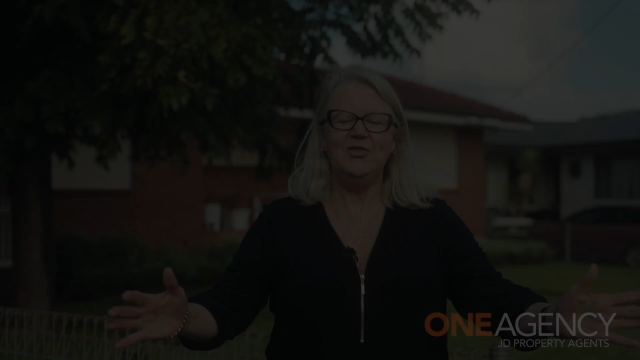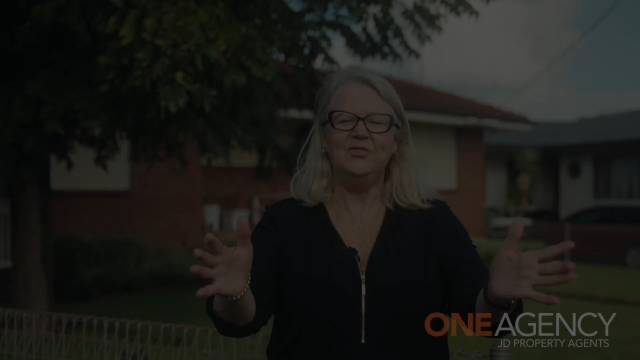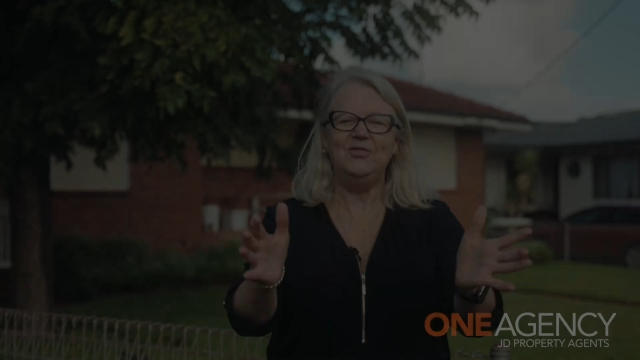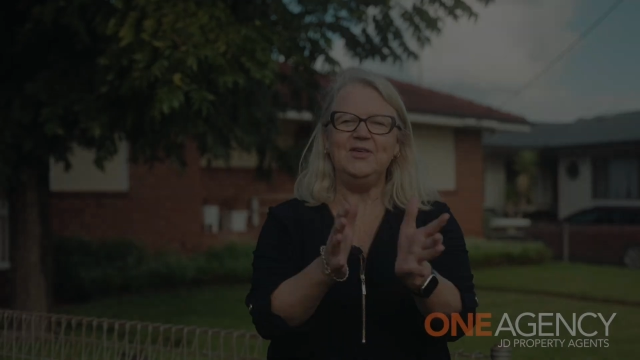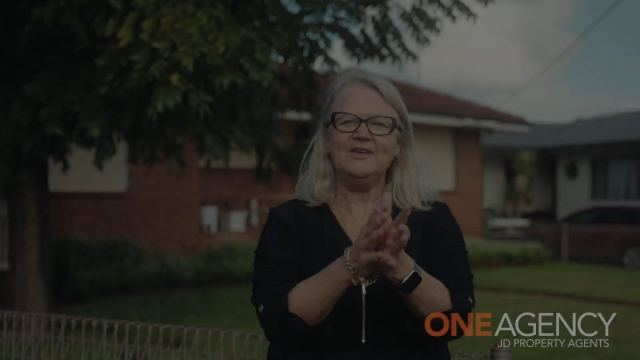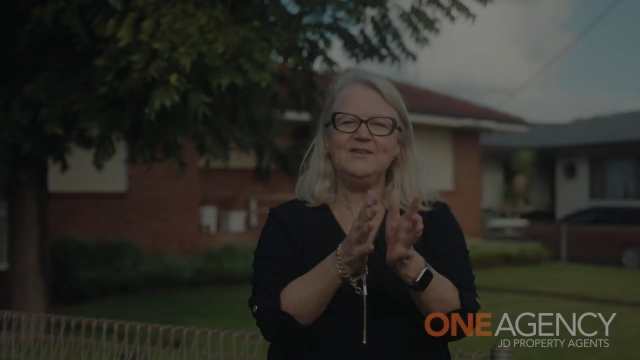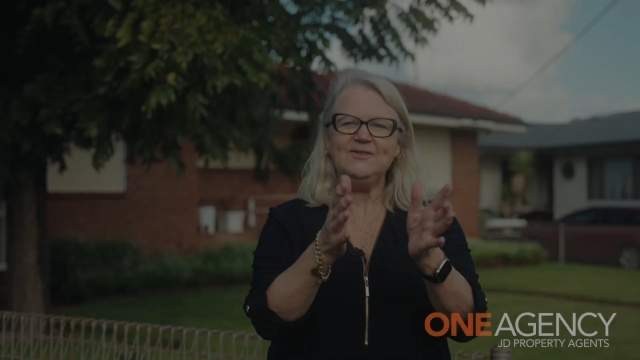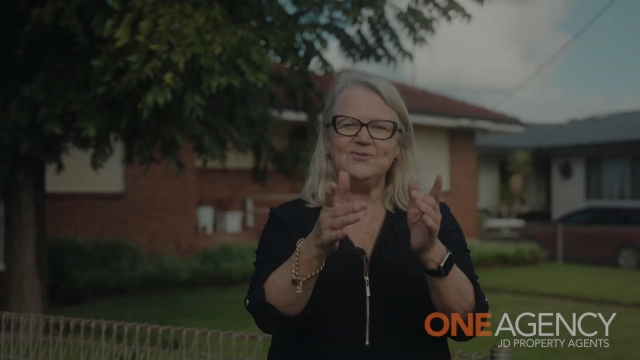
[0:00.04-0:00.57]

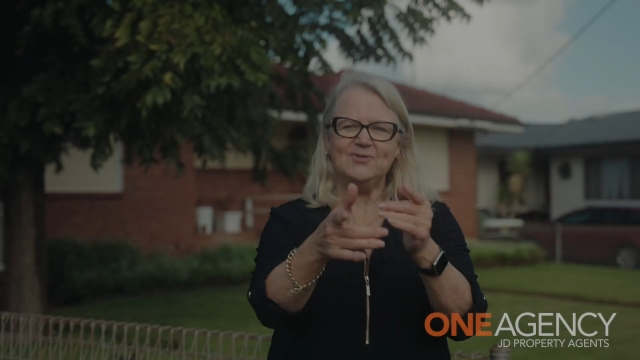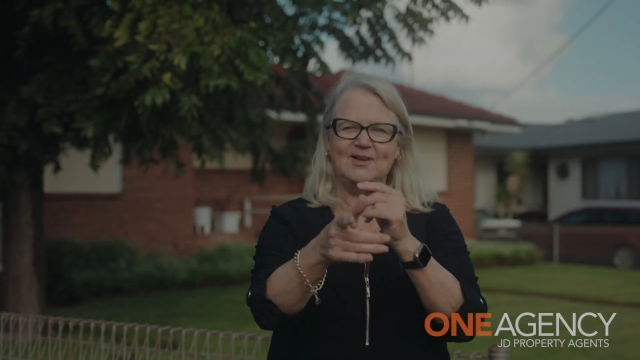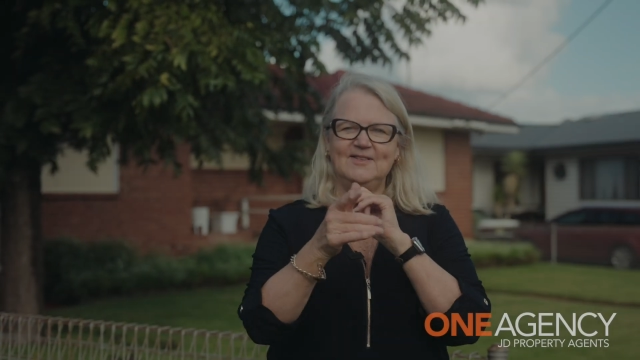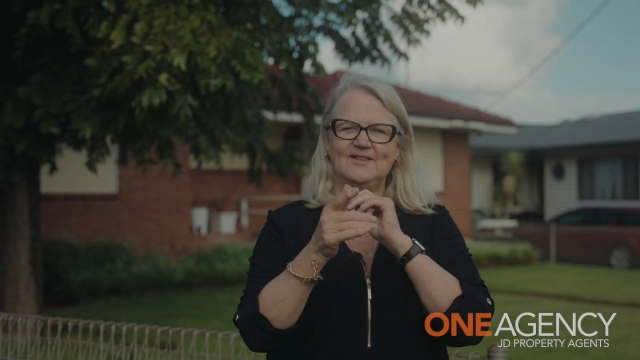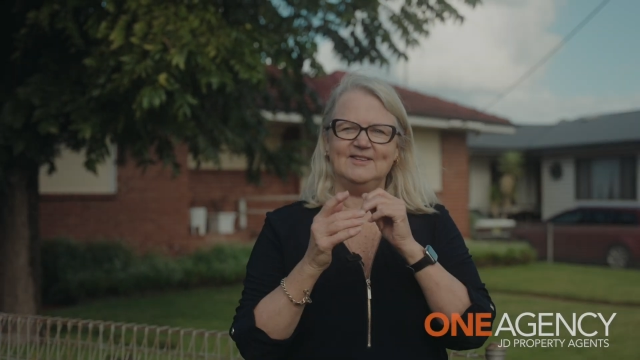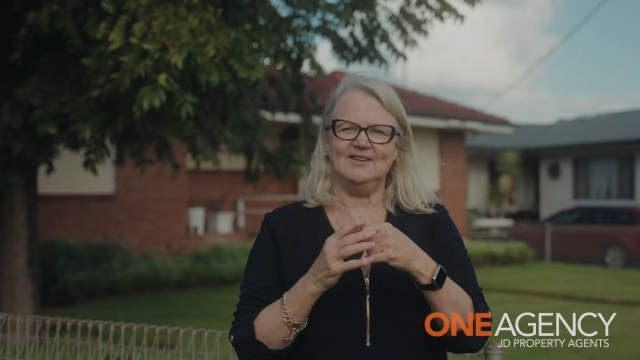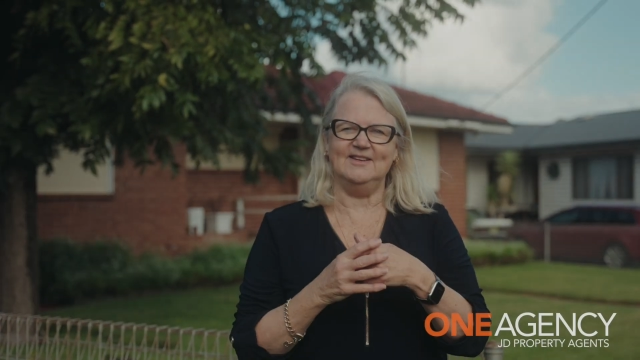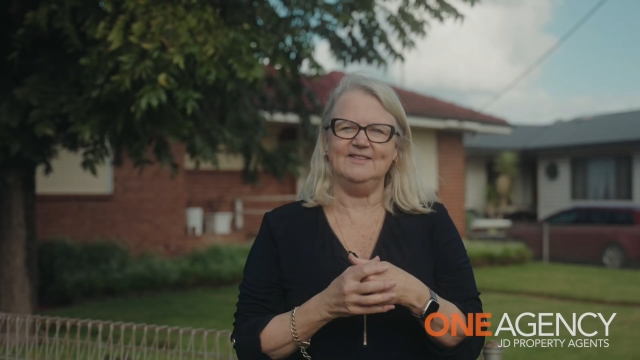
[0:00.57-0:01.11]
This
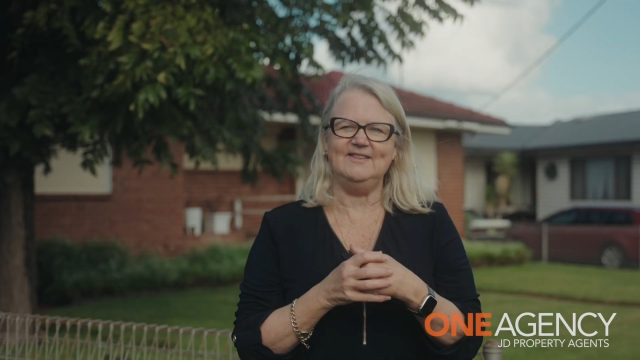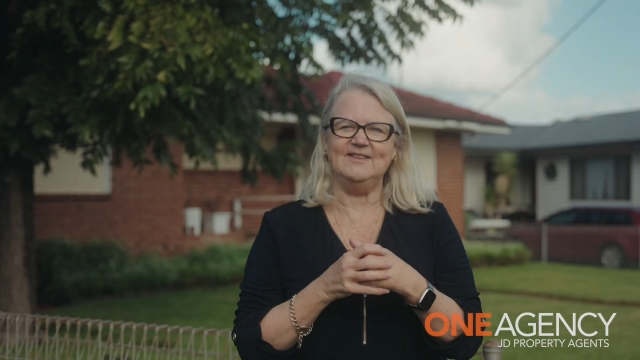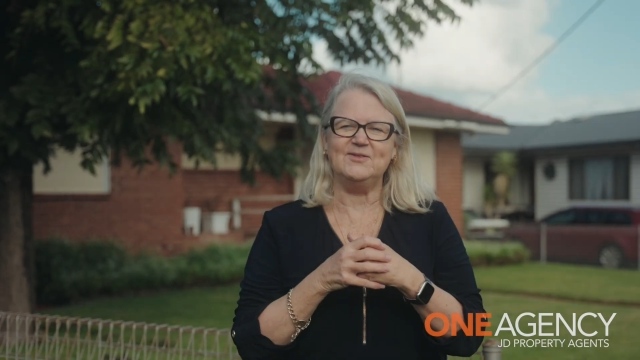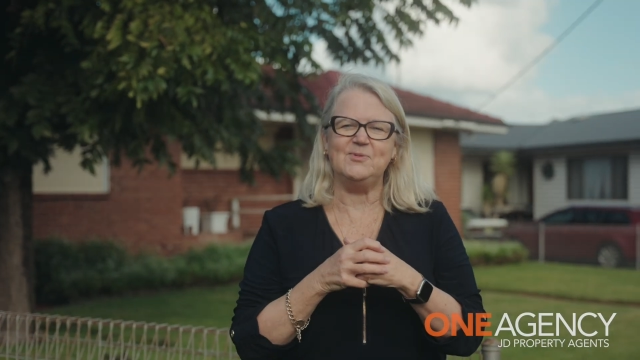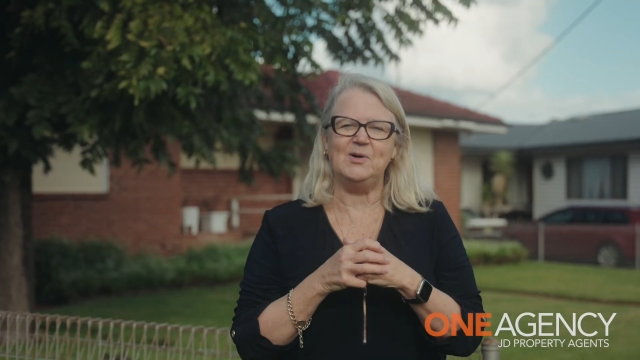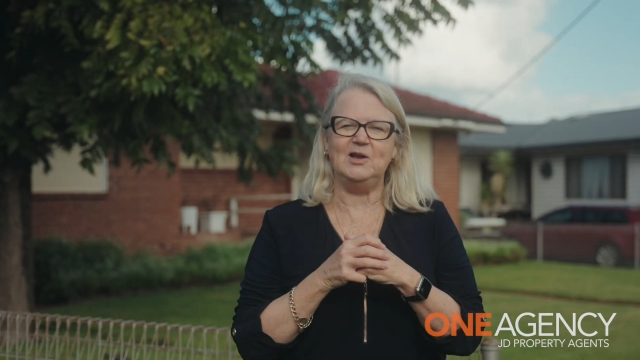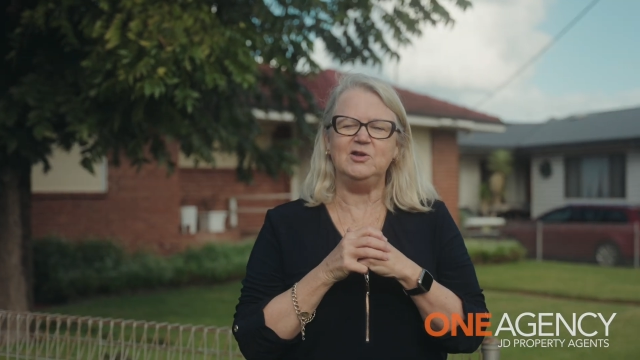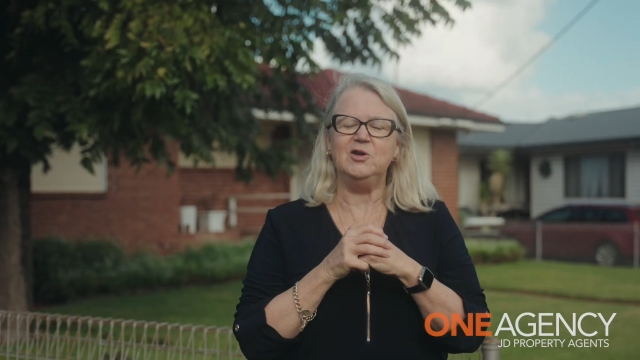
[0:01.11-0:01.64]
residence is
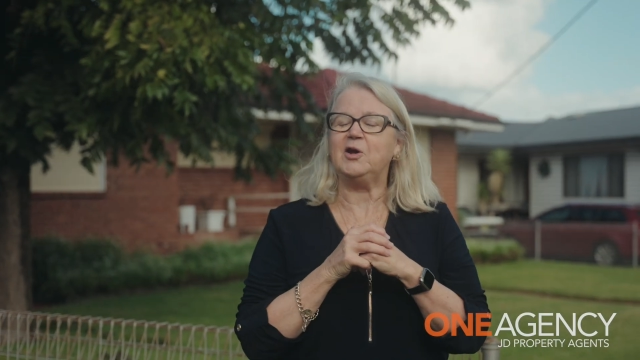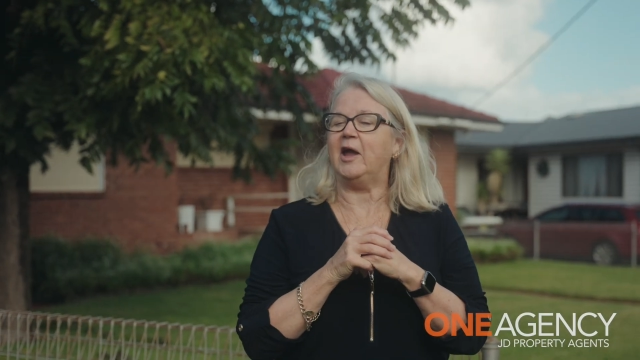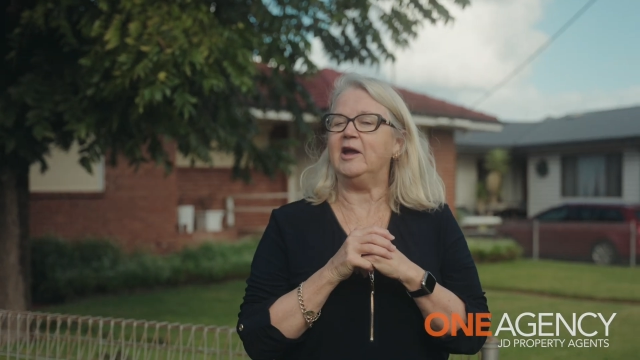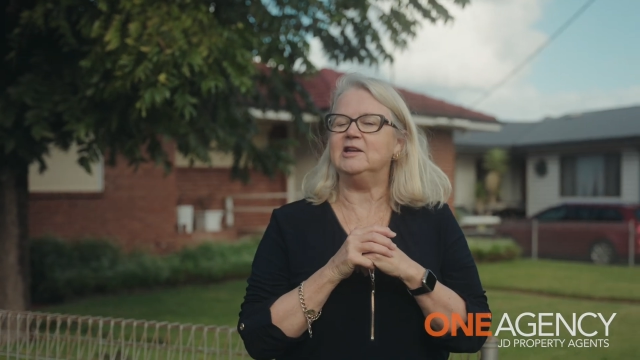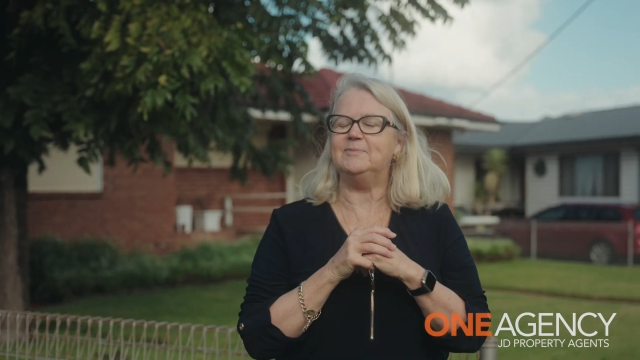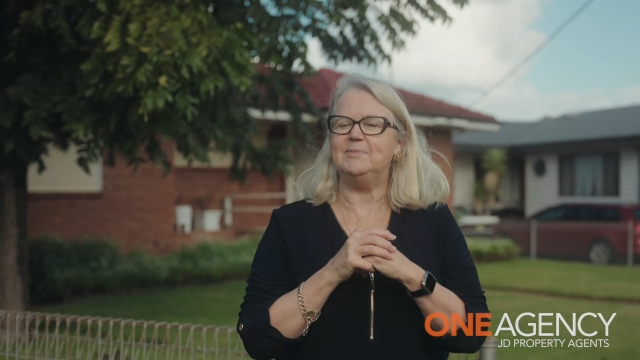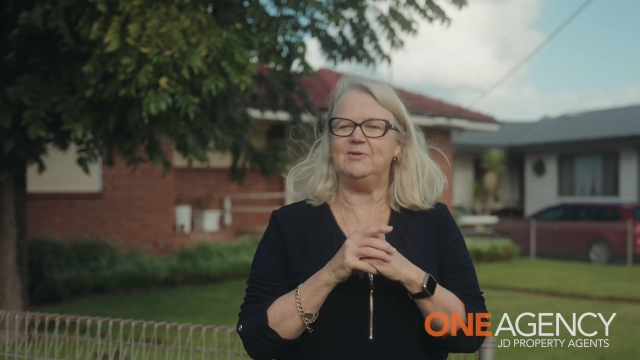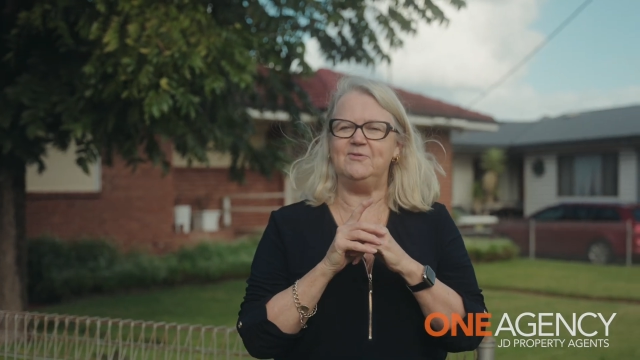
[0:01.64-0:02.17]
one you're
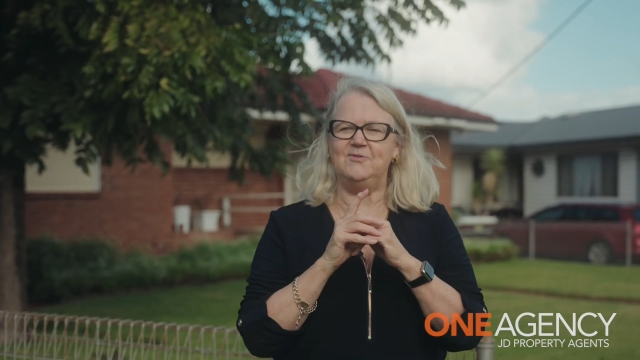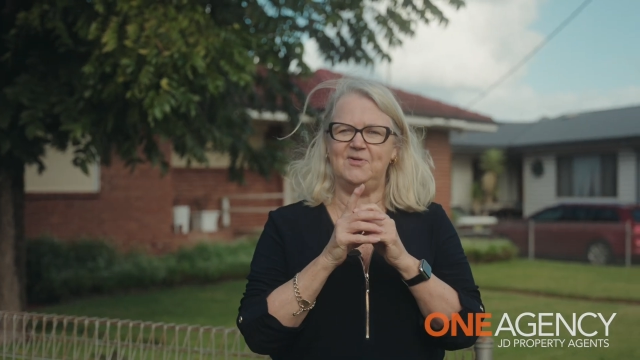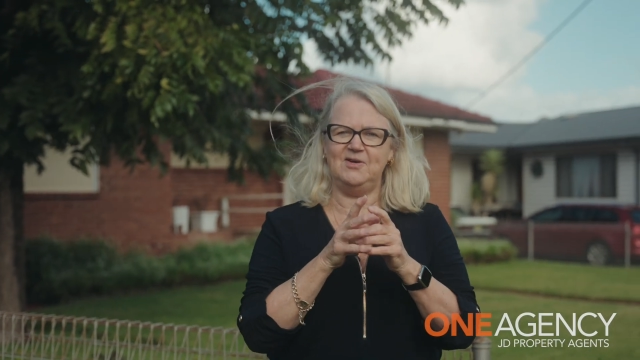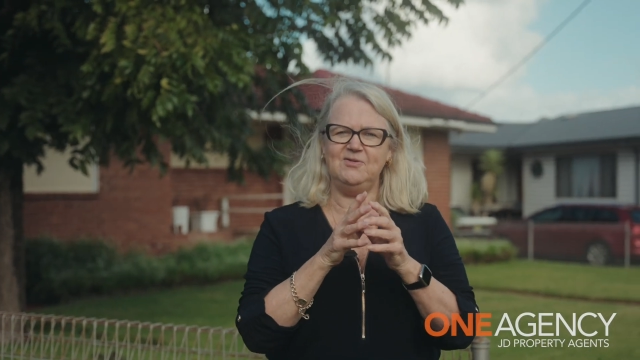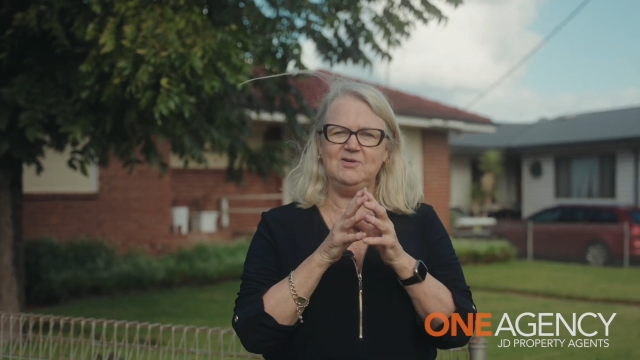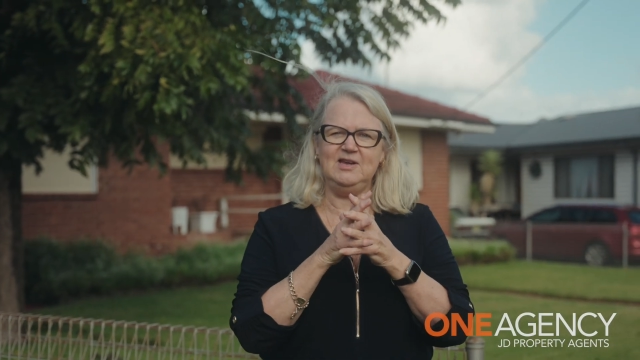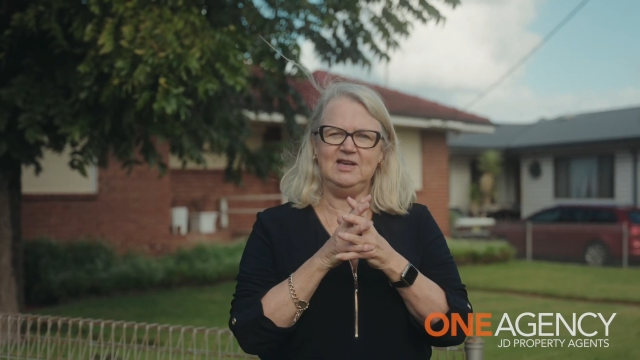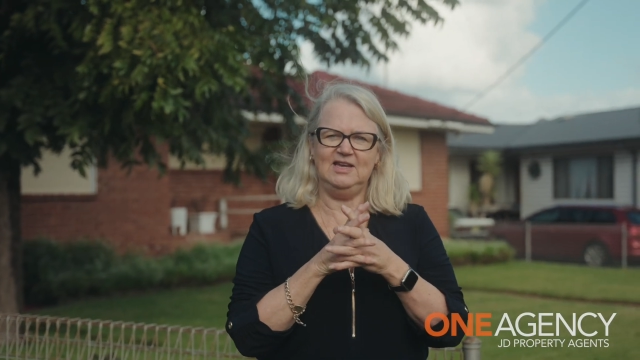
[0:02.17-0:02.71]
going to be very